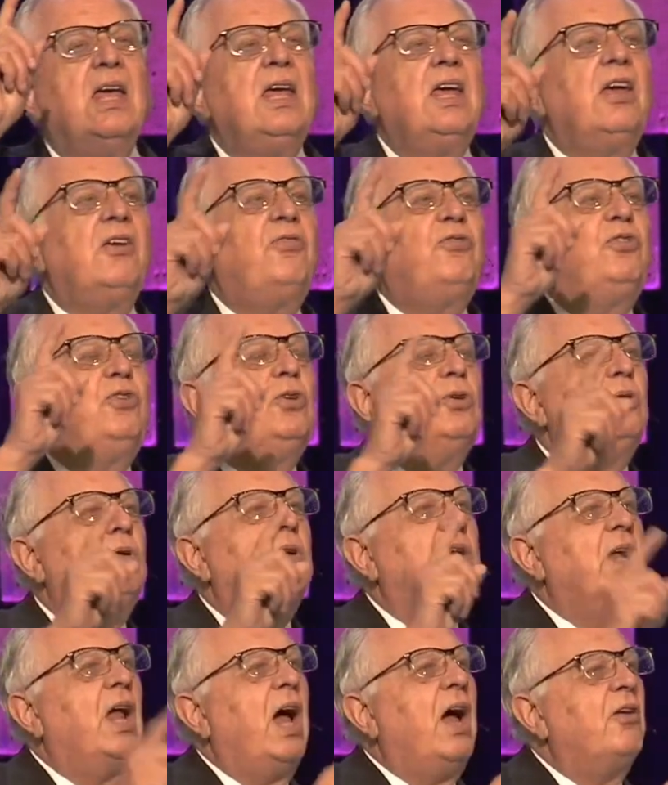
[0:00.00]
if you
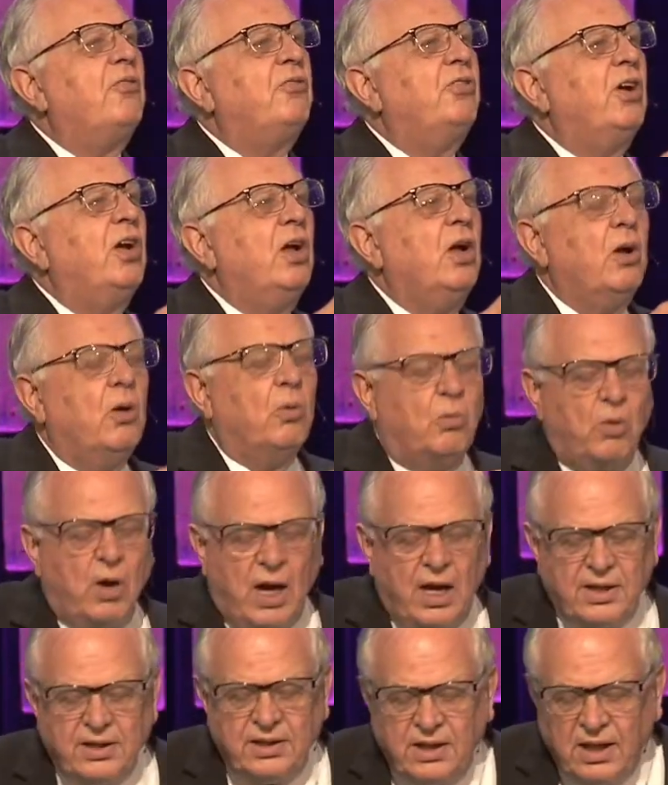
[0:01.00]
love
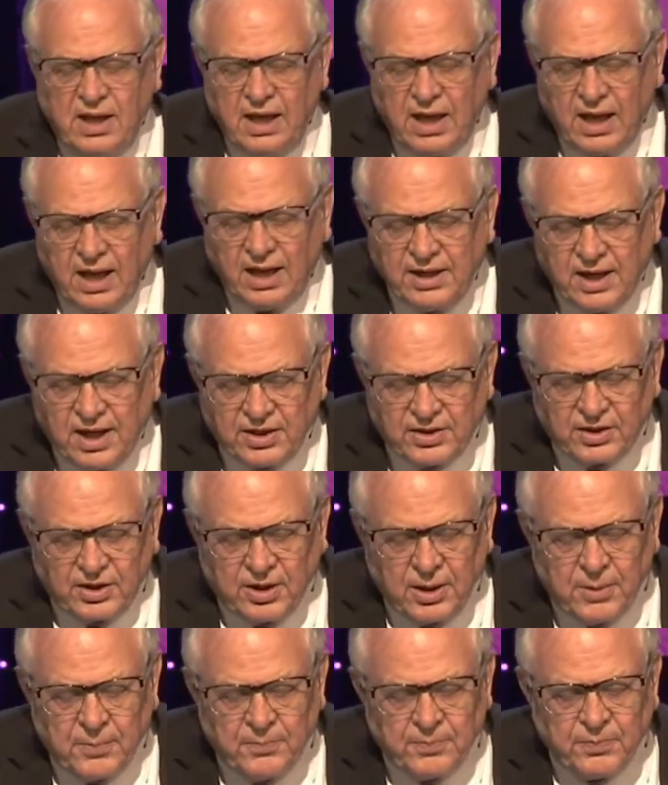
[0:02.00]
one
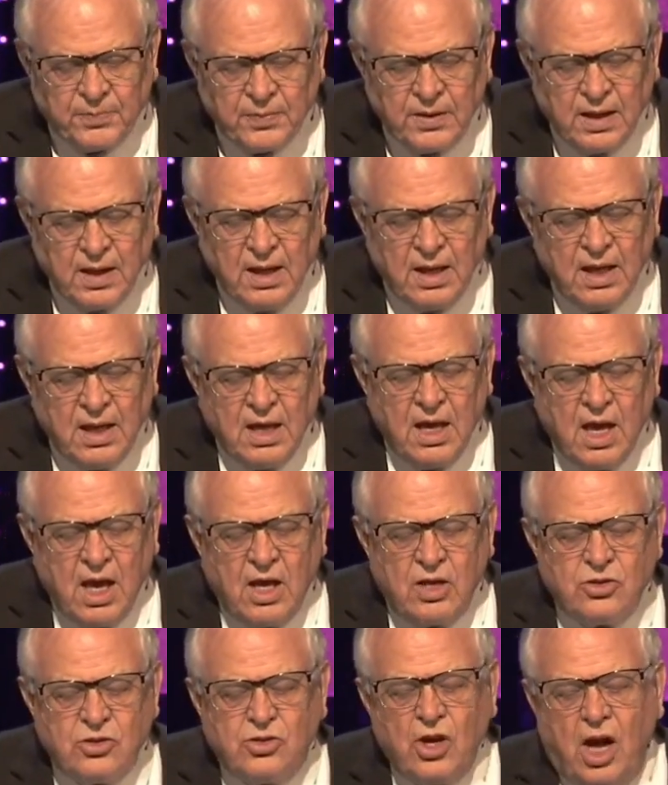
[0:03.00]
another.
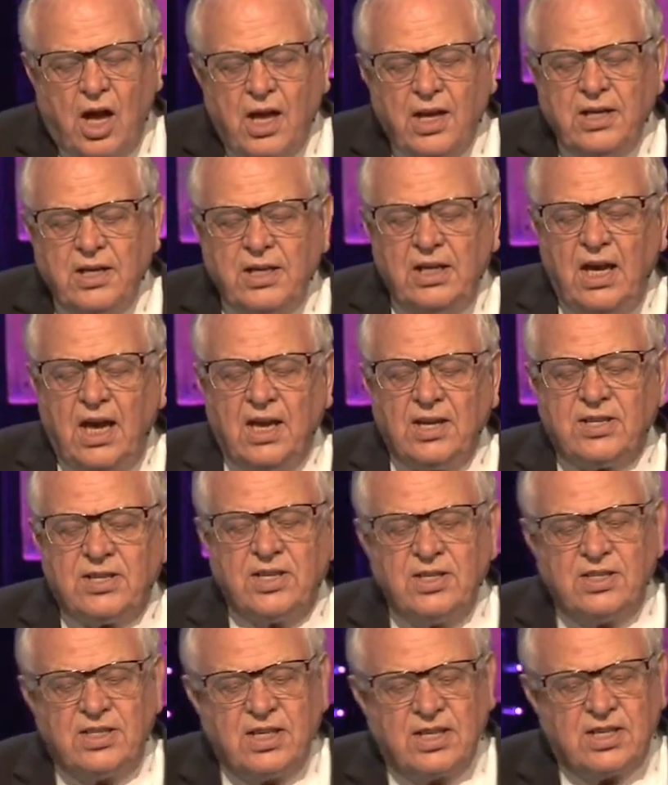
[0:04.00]
John, in
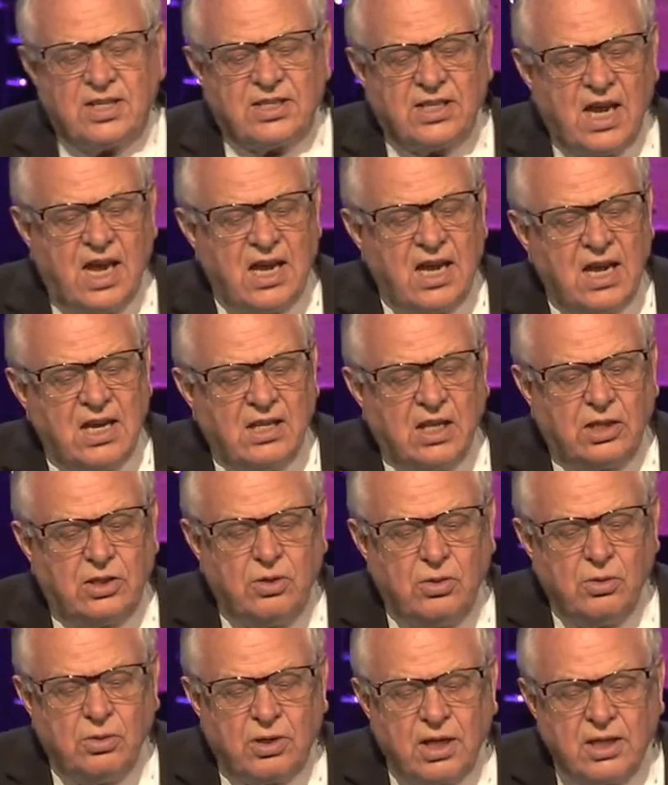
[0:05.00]
essence, is saying
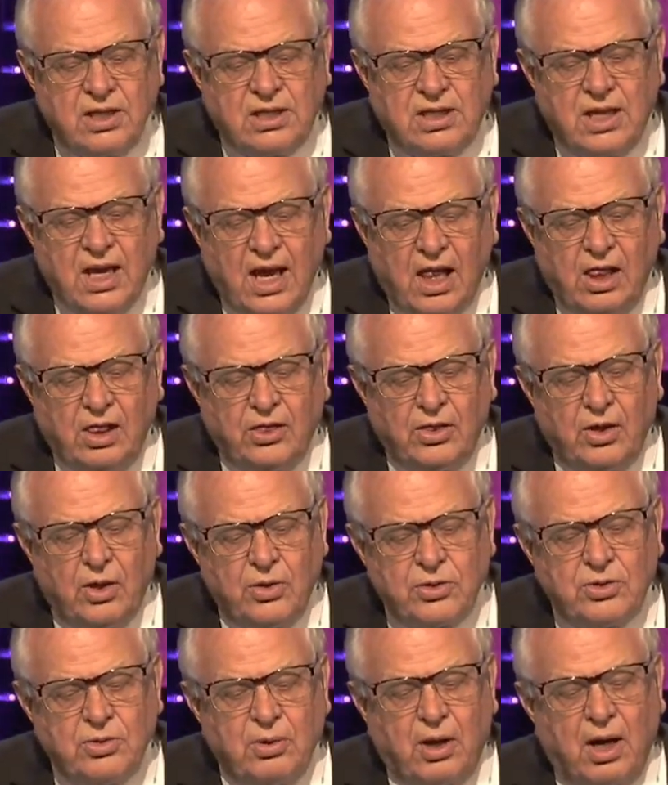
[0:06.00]
that you can tell
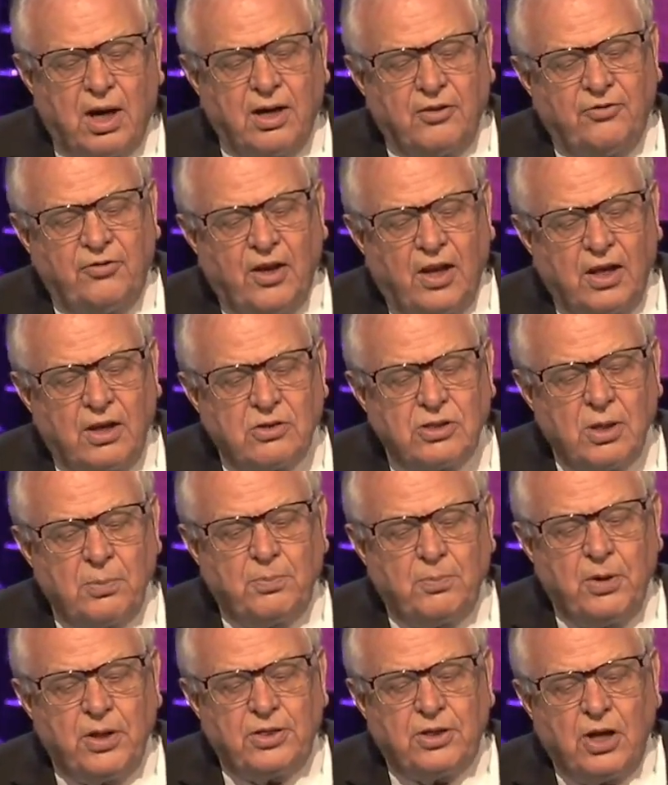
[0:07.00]
those who are in
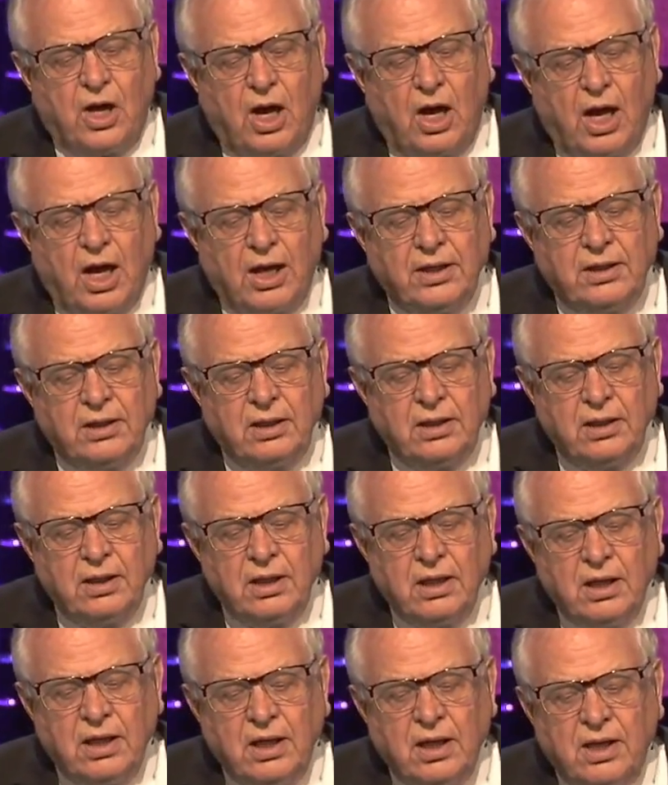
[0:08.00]
fellowship with God,
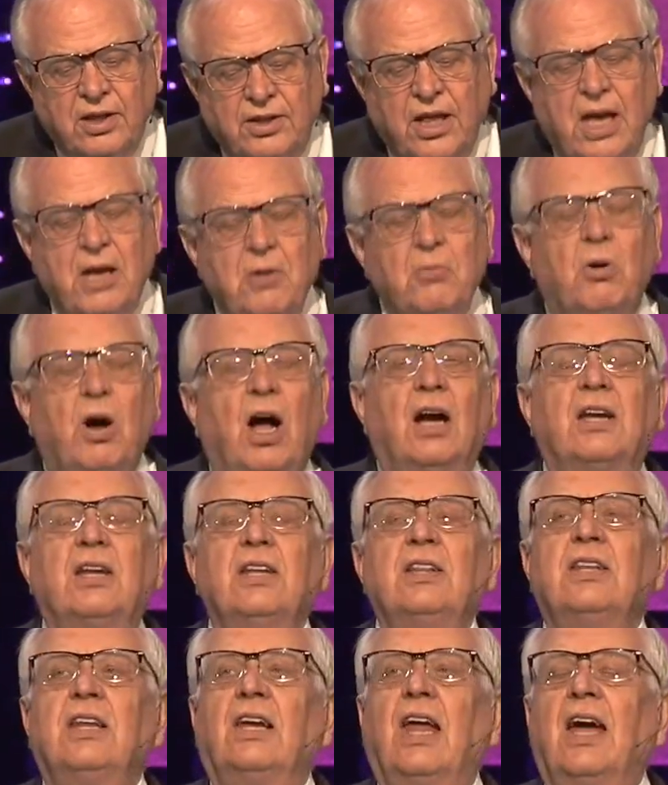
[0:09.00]
they
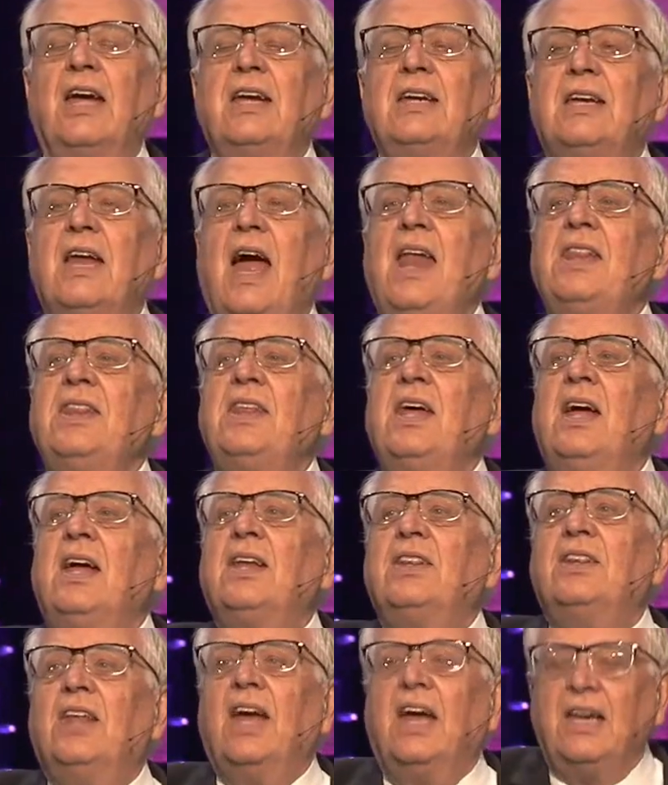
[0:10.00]
walk in the light and
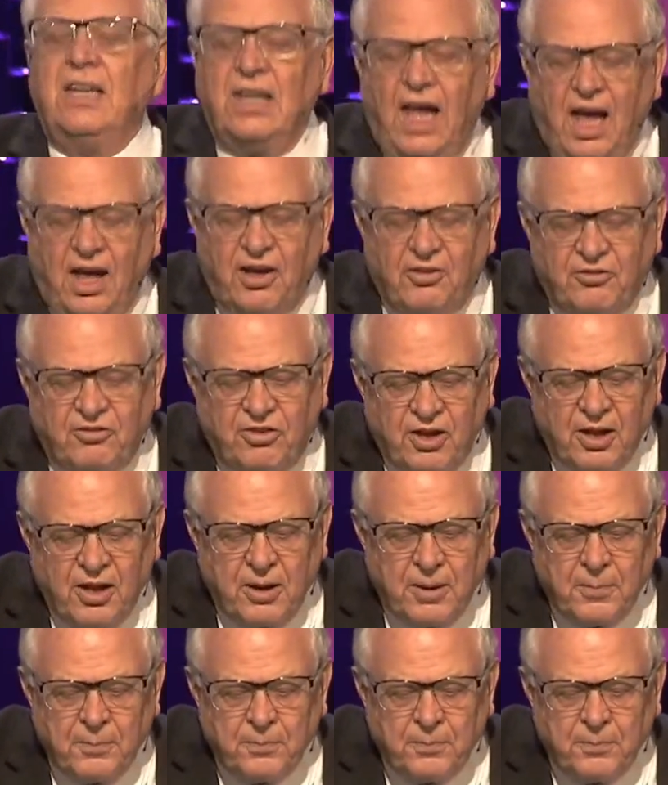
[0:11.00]
they love.